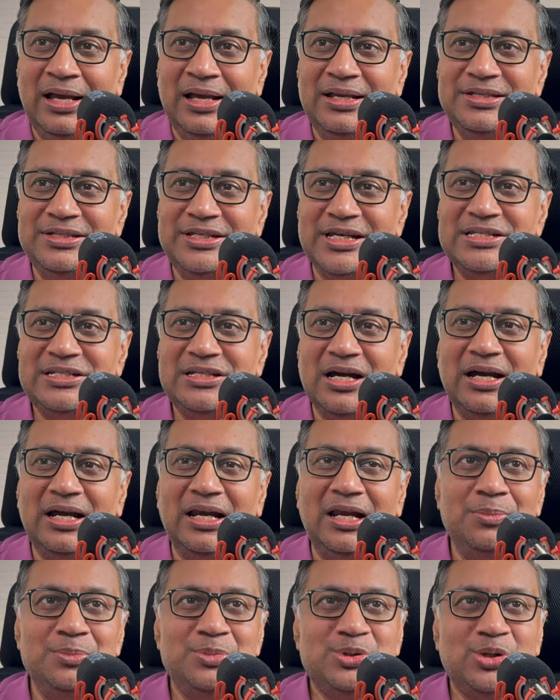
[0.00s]
Just a
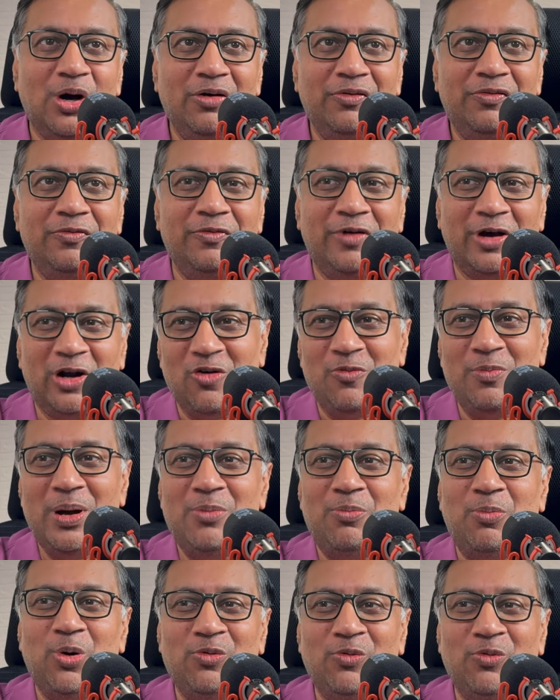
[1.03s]
glimpse of one of my
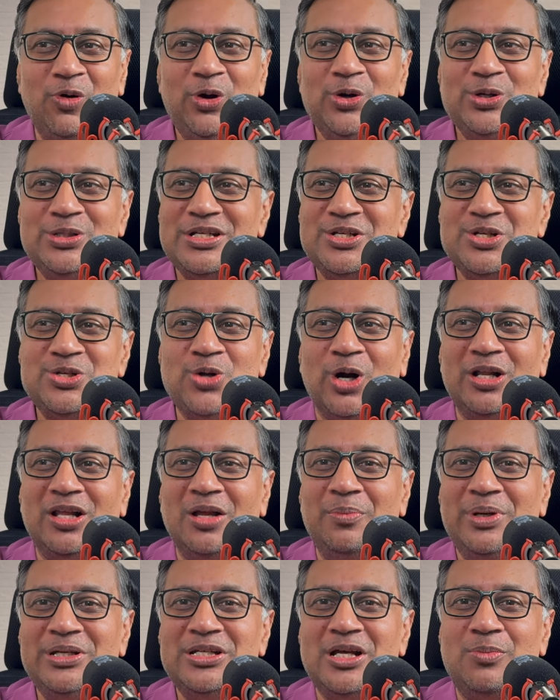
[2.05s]
portfolios. This is not the
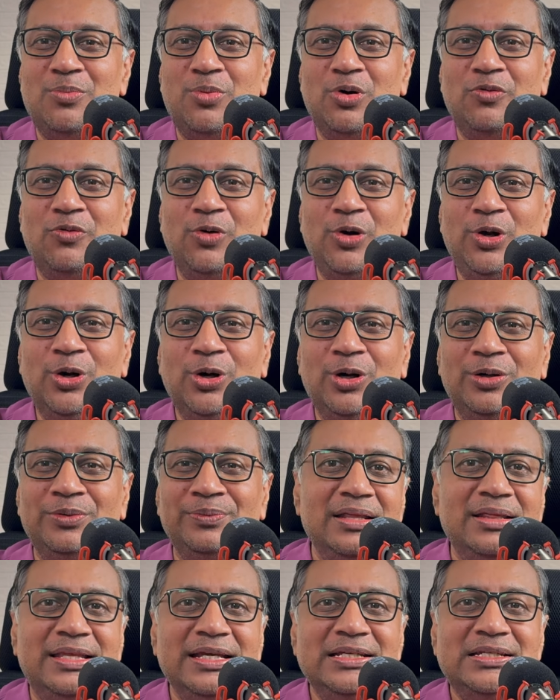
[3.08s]
major portfolio.
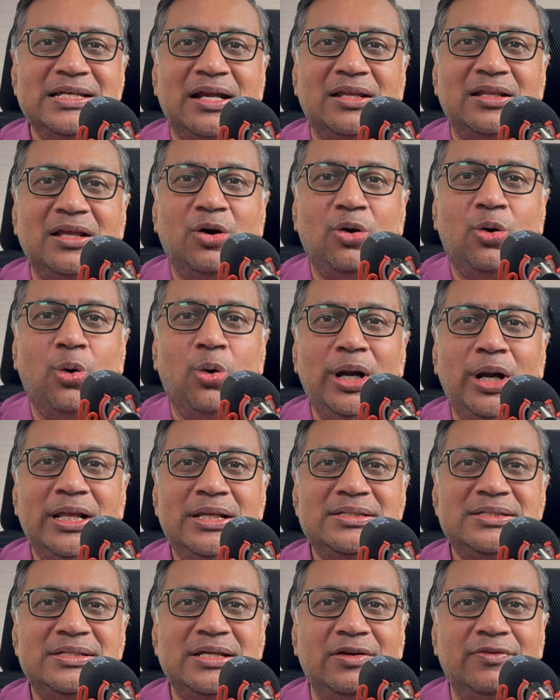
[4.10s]
These are the gold
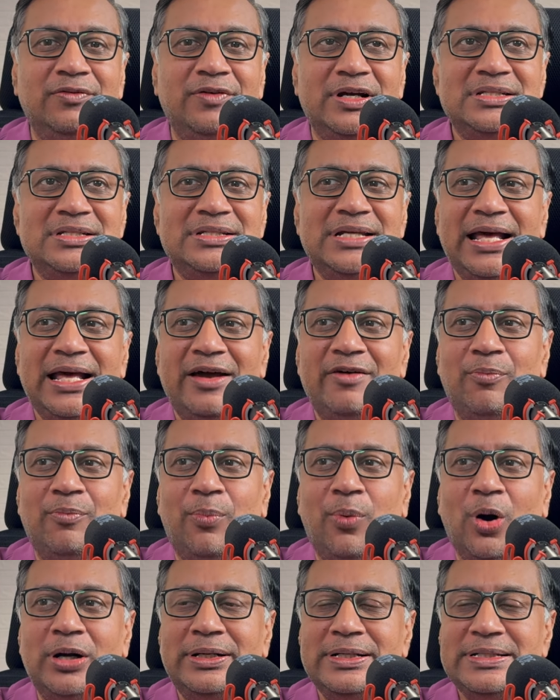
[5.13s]
and silvers that I have
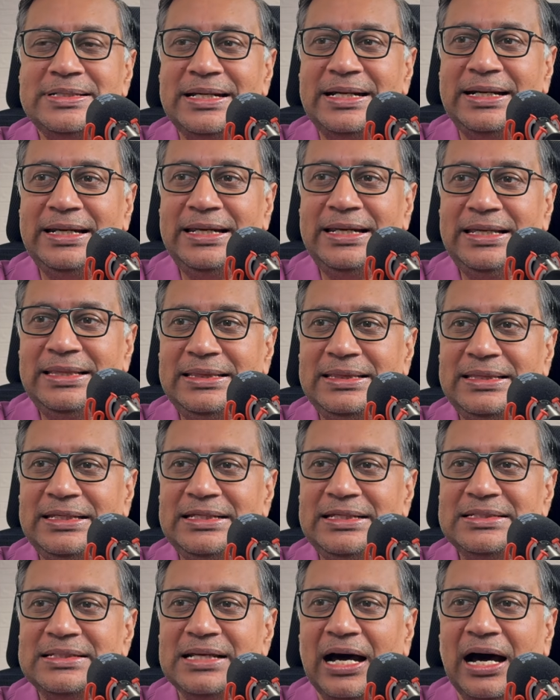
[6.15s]
bought recently.
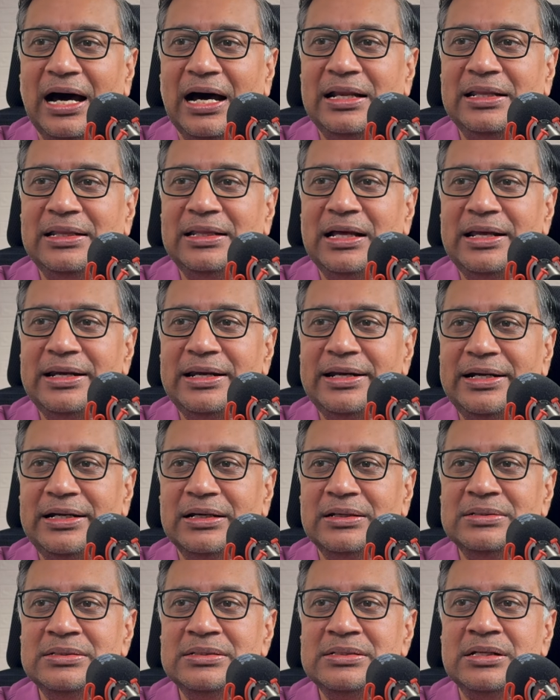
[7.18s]
These are the
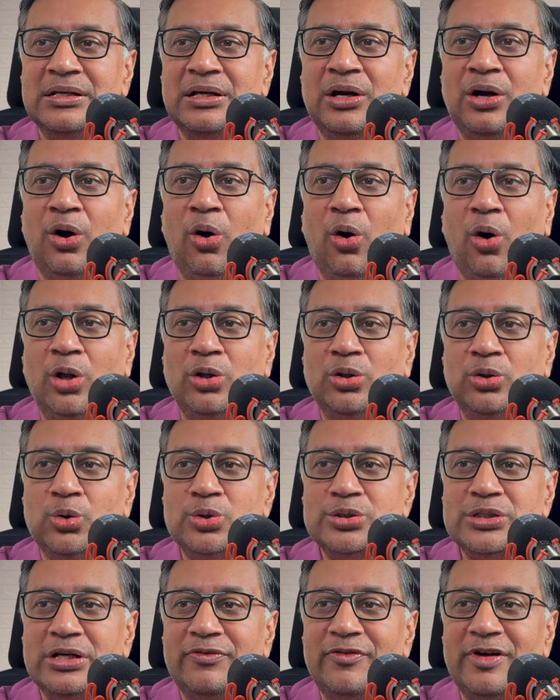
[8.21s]
returns on
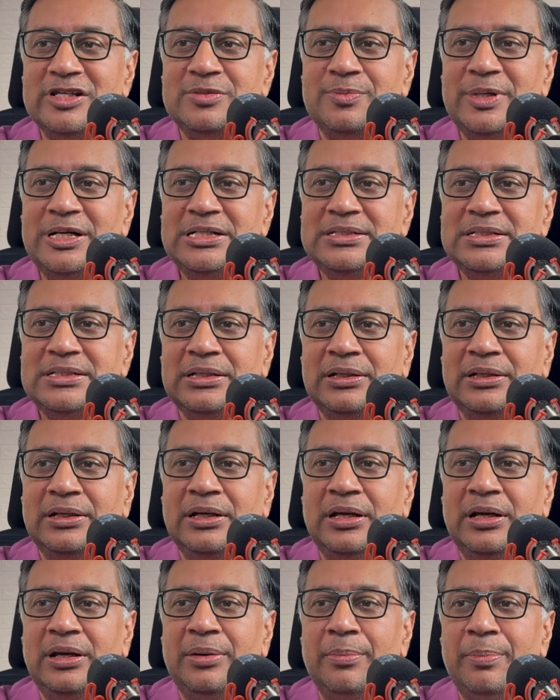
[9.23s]
those investments,
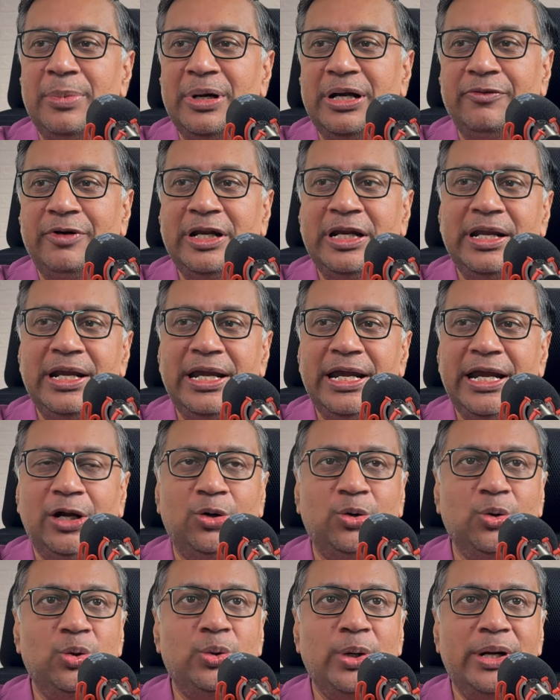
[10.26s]
between 8
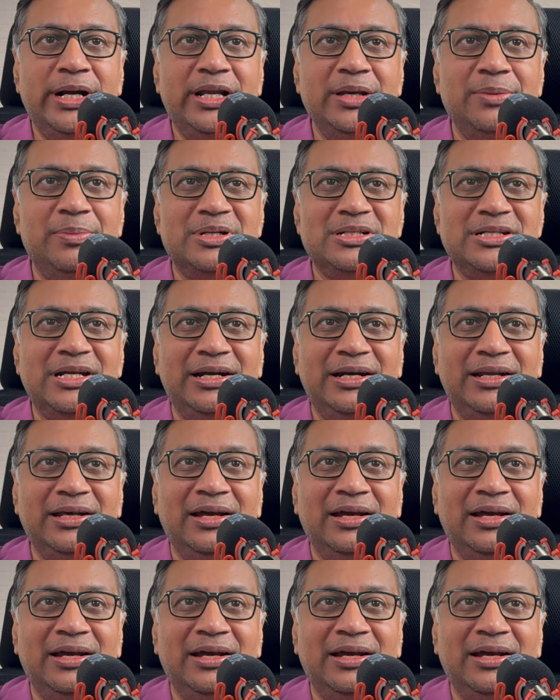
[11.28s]
to 20%.